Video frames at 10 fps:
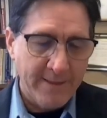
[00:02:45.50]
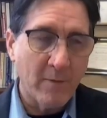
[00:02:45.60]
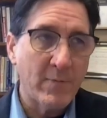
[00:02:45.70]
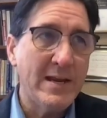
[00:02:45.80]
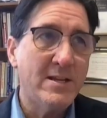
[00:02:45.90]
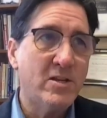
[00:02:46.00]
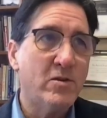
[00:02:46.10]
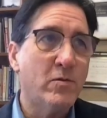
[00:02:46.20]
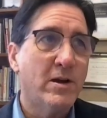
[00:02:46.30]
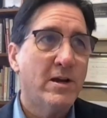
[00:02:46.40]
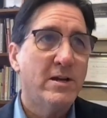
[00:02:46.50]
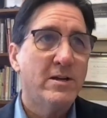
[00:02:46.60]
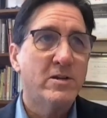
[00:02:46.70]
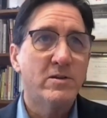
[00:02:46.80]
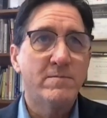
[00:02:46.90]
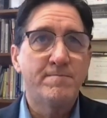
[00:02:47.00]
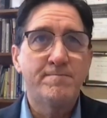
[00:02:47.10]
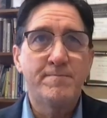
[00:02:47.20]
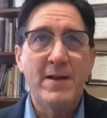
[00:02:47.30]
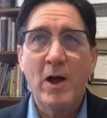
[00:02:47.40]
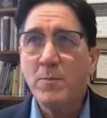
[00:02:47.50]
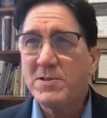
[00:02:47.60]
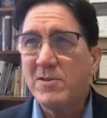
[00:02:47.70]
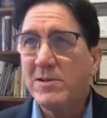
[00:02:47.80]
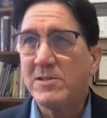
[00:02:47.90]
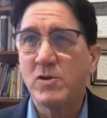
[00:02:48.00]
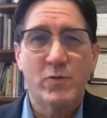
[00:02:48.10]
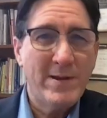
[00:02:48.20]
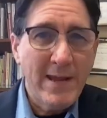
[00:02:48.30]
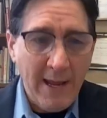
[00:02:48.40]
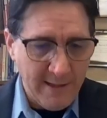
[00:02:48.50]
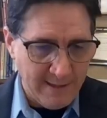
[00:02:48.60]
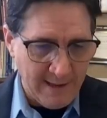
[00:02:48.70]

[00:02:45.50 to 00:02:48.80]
That we need to help students create